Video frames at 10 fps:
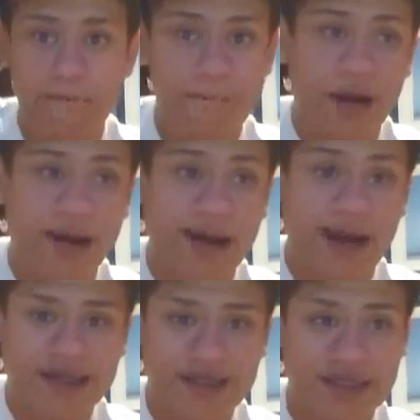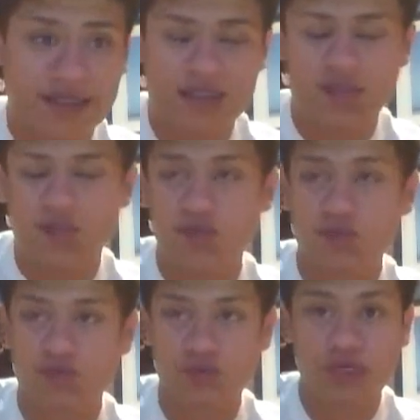by accident. It's
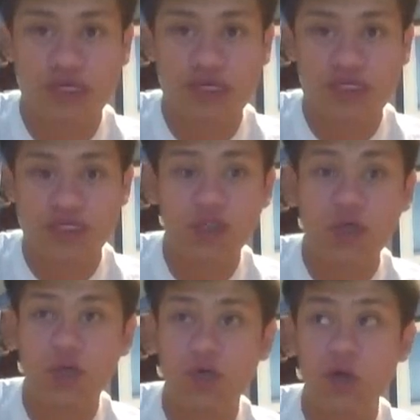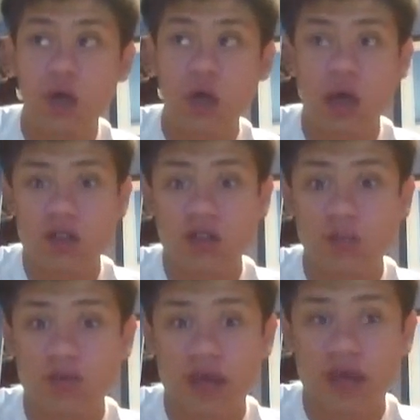pretty easy to
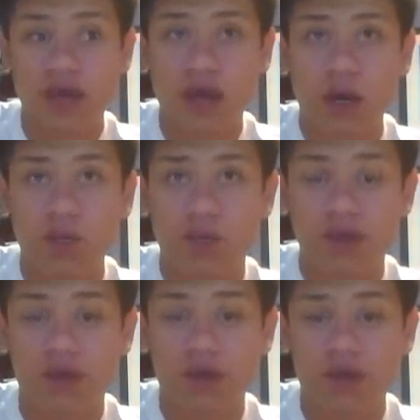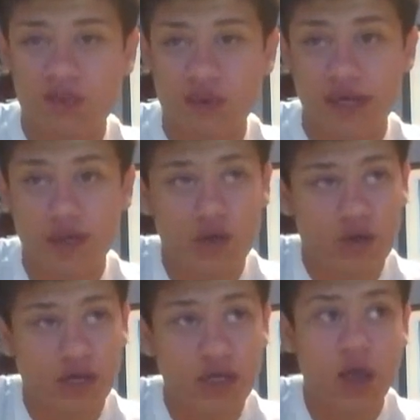break a windbreaker,
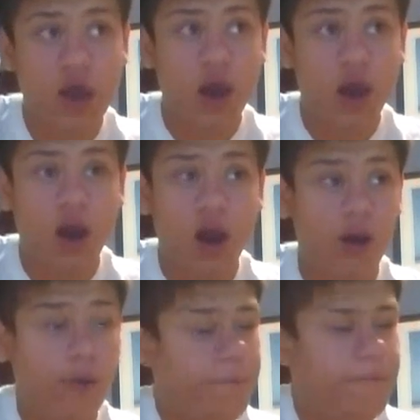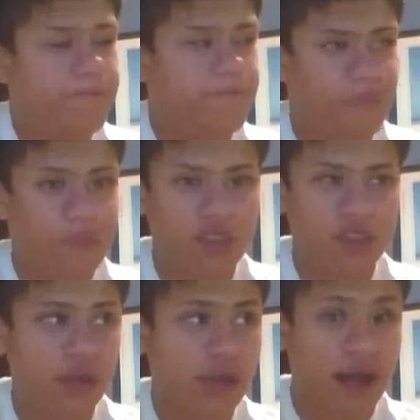okay?
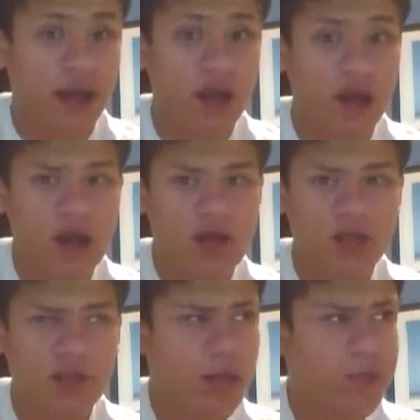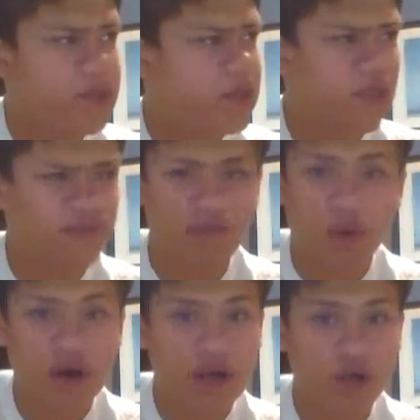So in my opinion, if
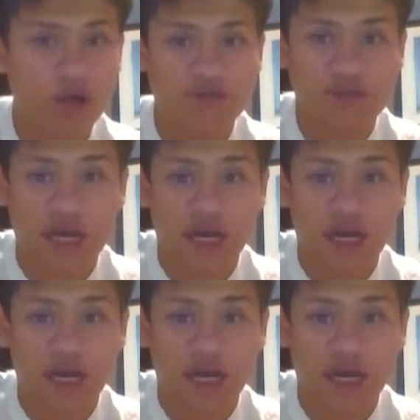Morgan would have